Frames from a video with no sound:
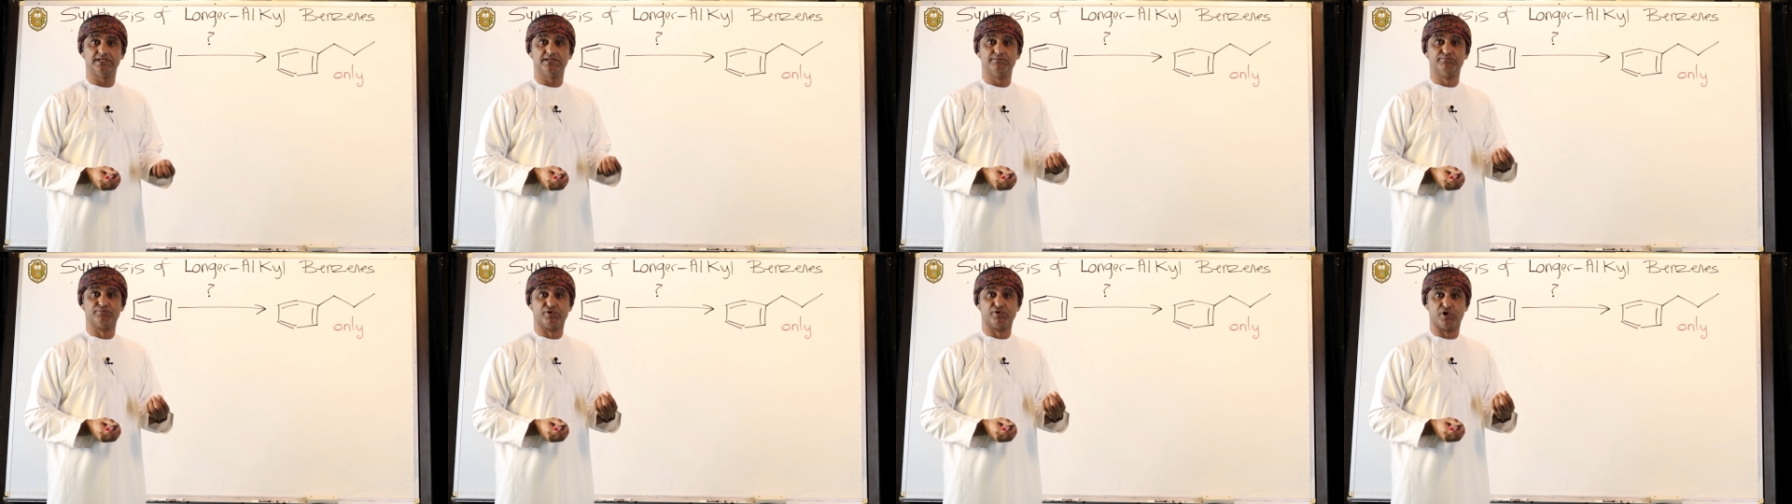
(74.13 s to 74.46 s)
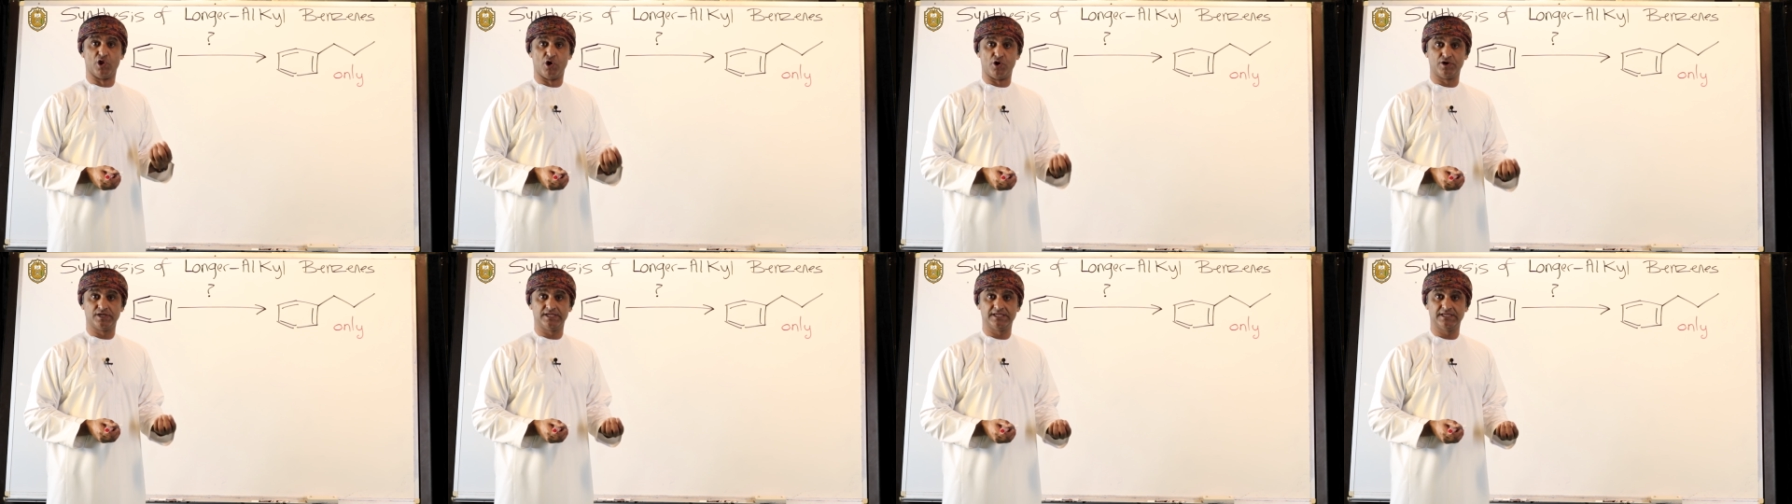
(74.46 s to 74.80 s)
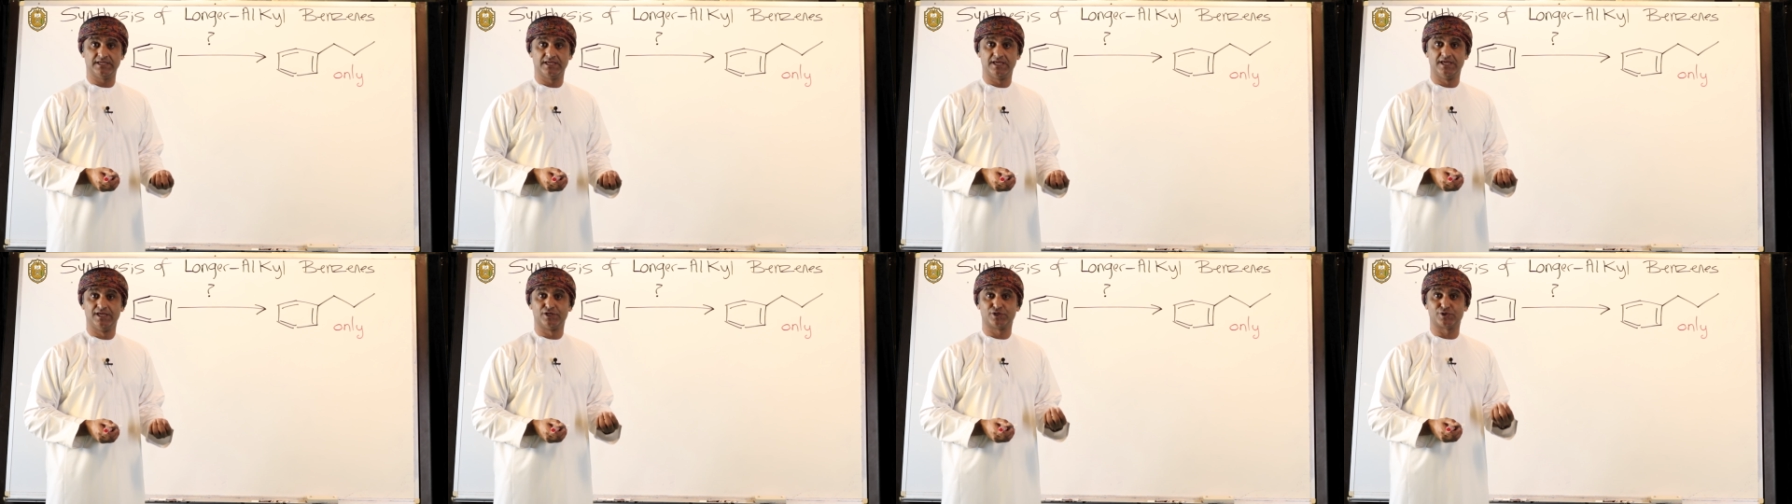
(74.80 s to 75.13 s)

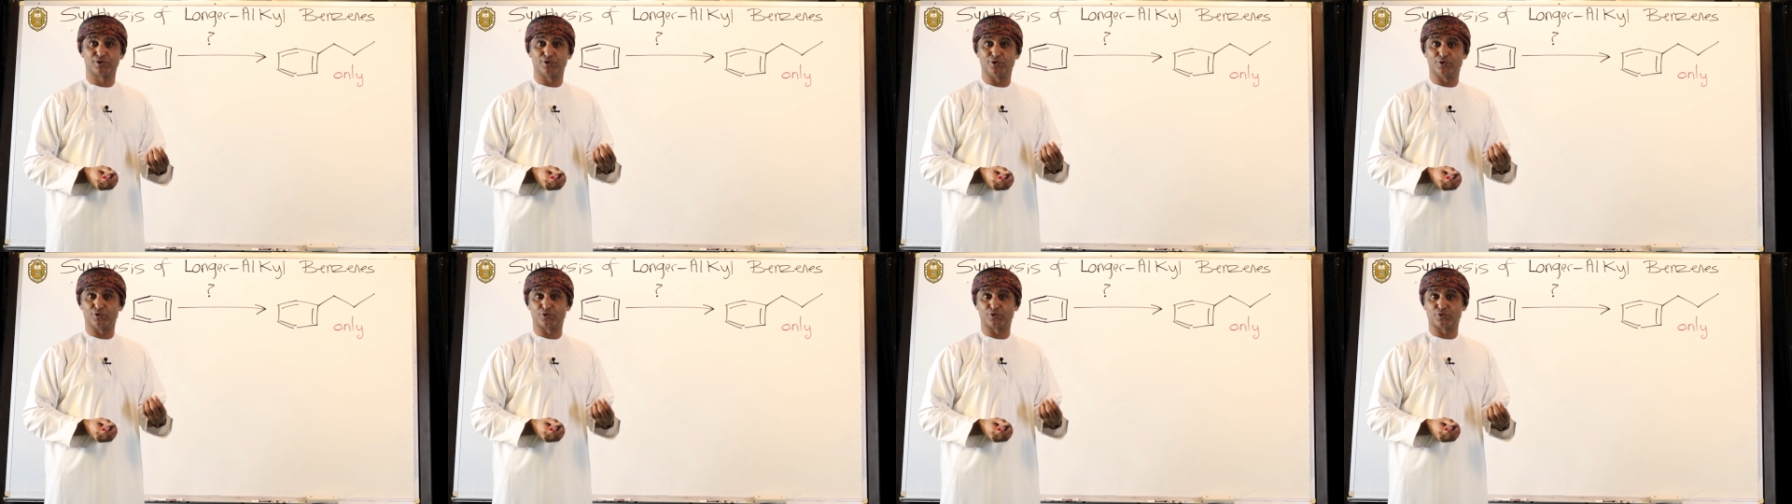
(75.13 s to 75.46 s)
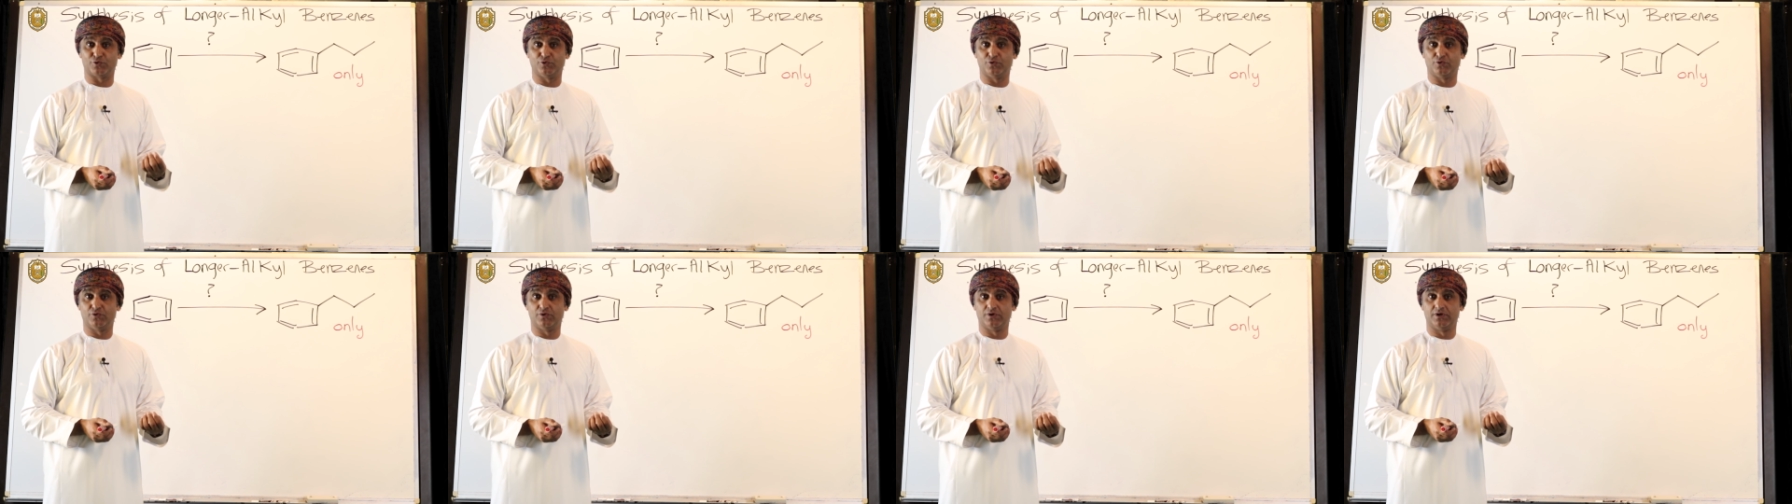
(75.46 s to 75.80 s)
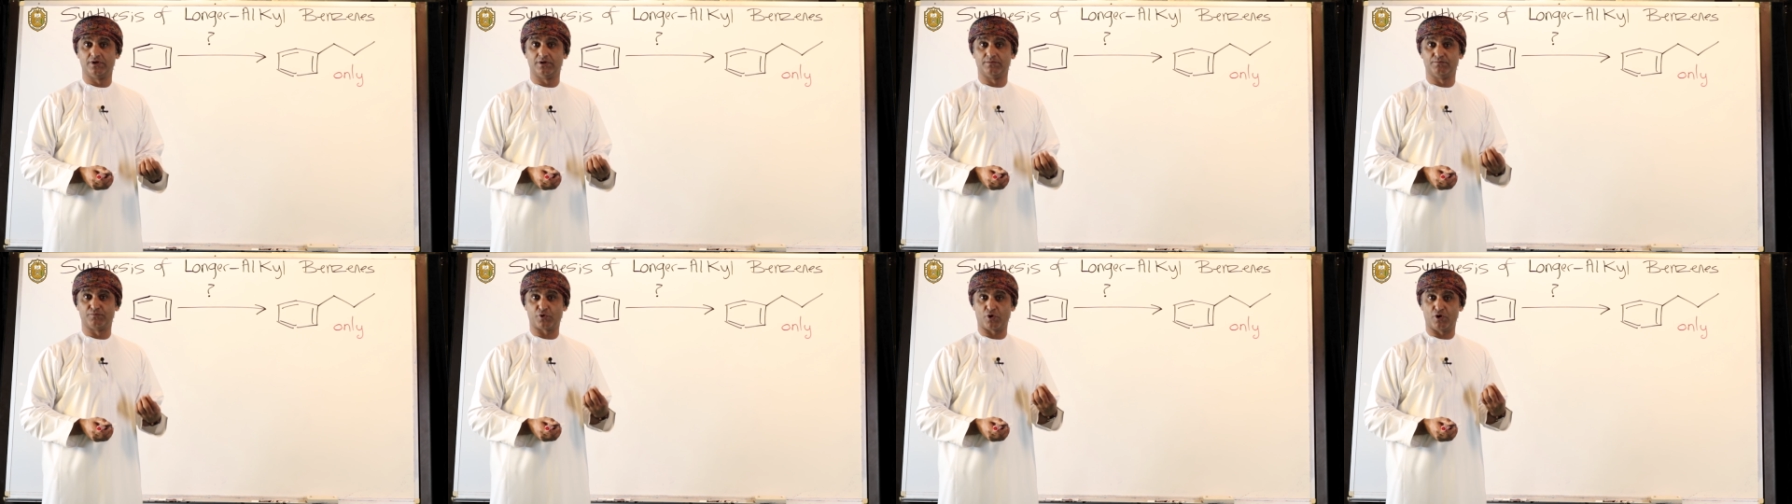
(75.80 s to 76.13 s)
employing
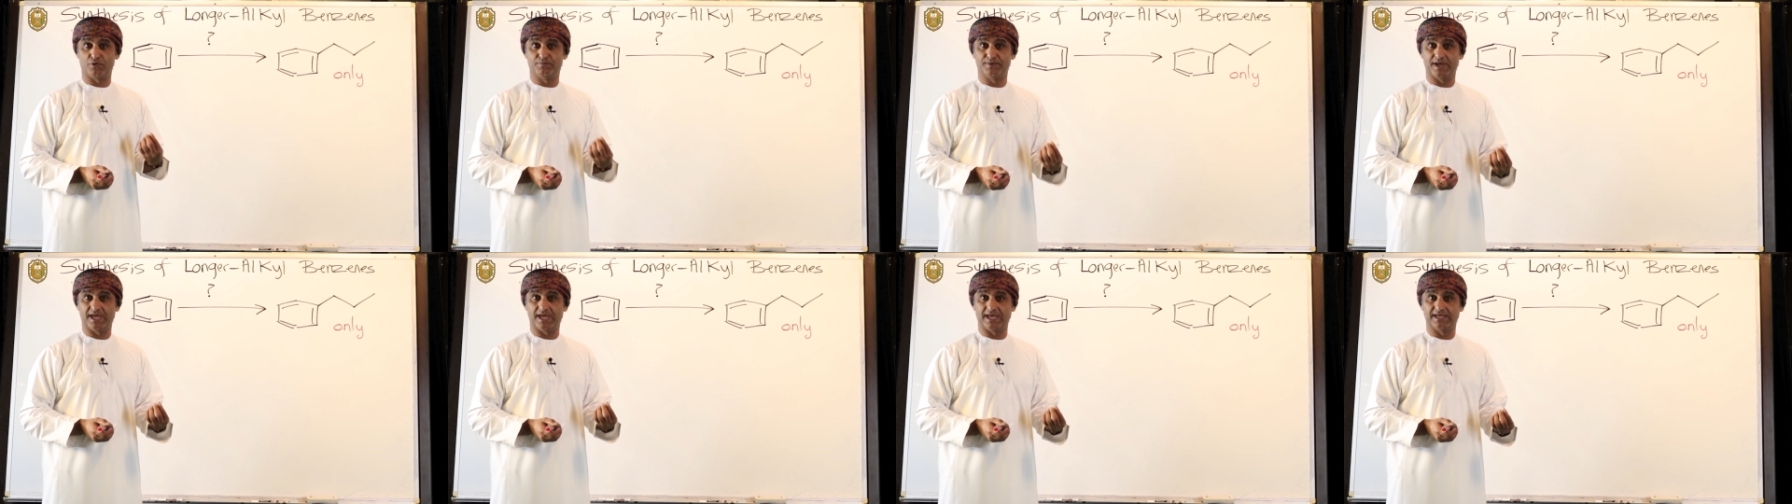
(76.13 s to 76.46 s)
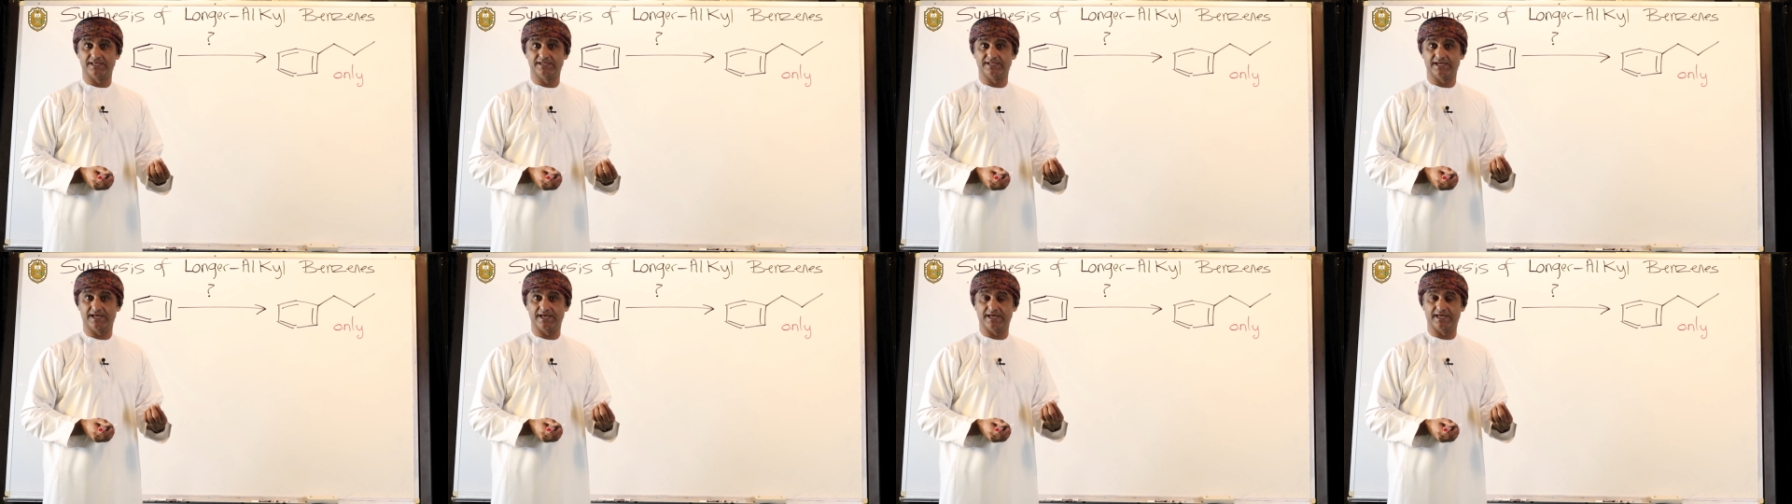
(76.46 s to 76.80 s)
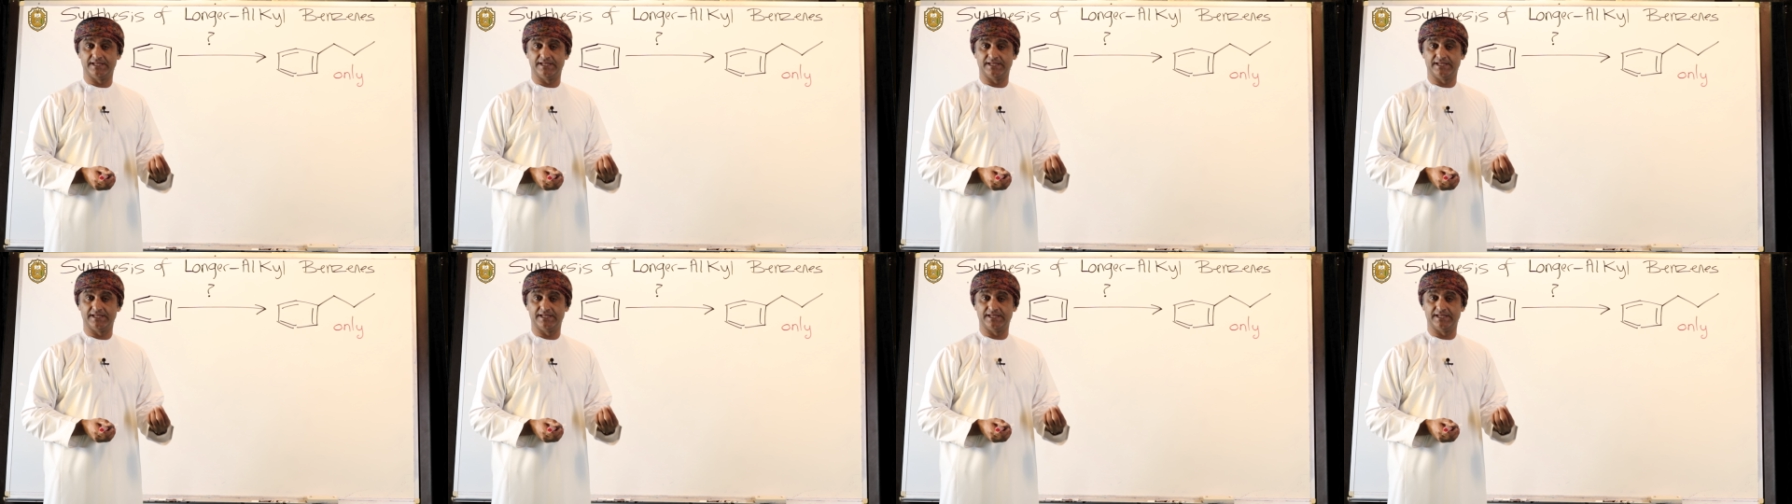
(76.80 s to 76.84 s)
chloropropane